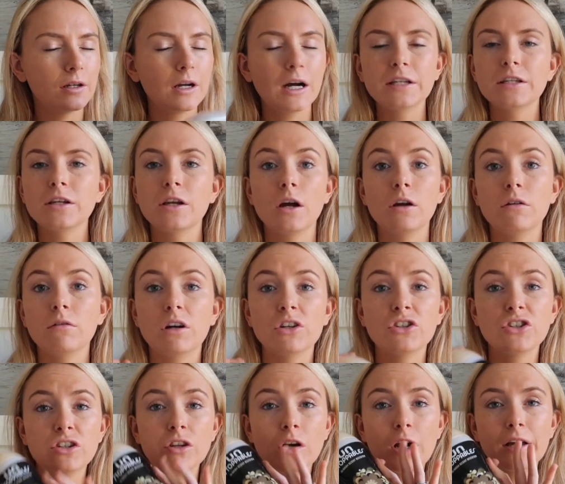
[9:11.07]
I don't know. I
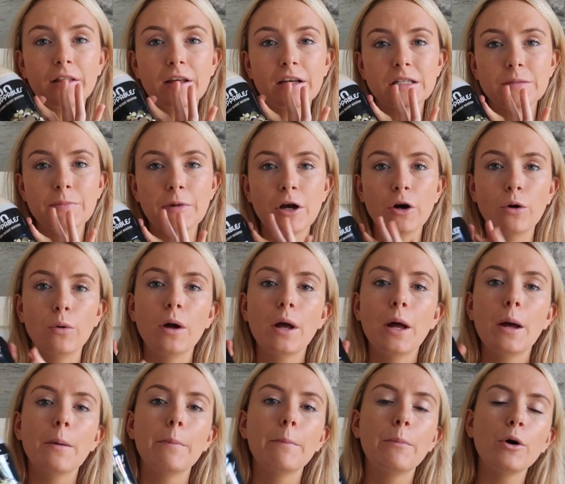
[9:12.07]
just like that smell.
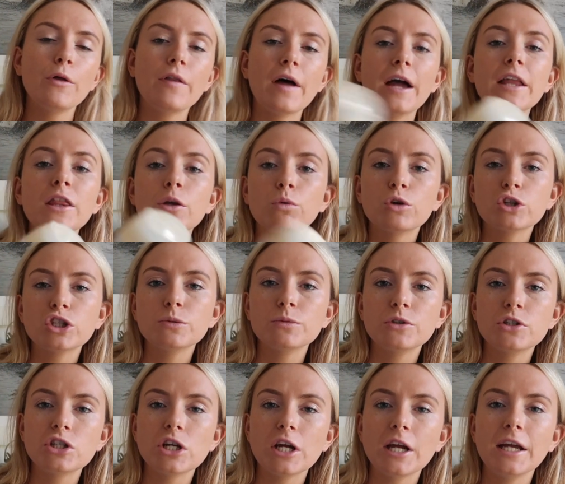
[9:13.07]
Put that in the washing
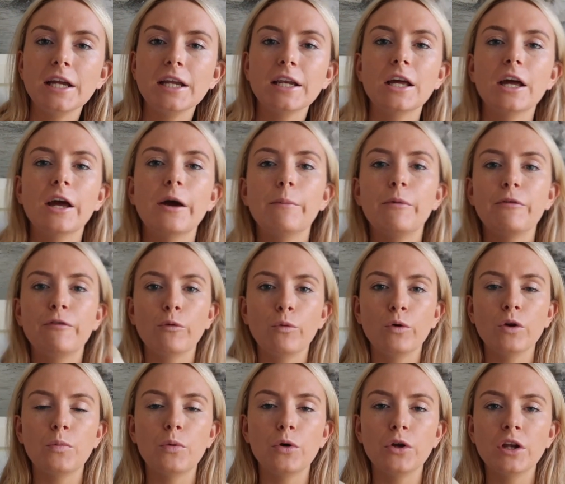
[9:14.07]
machine
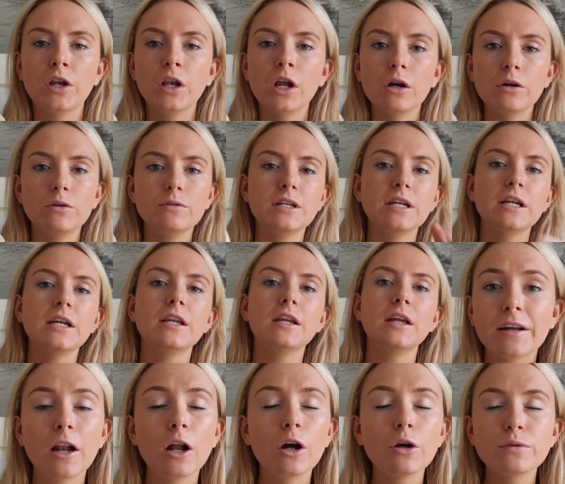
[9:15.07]
before you put your load in.
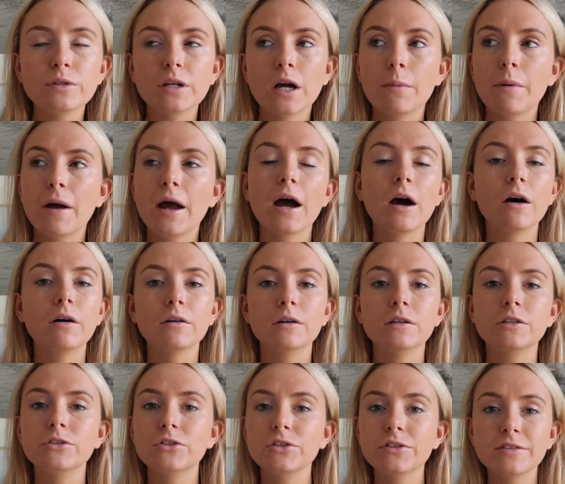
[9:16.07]
The clothes come
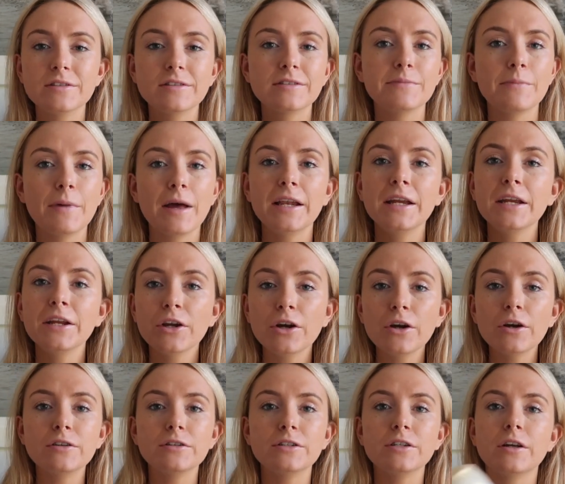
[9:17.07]
out just smelling
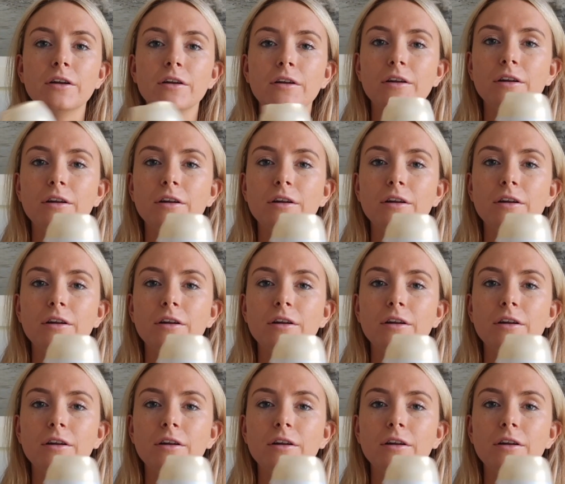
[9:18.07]
good.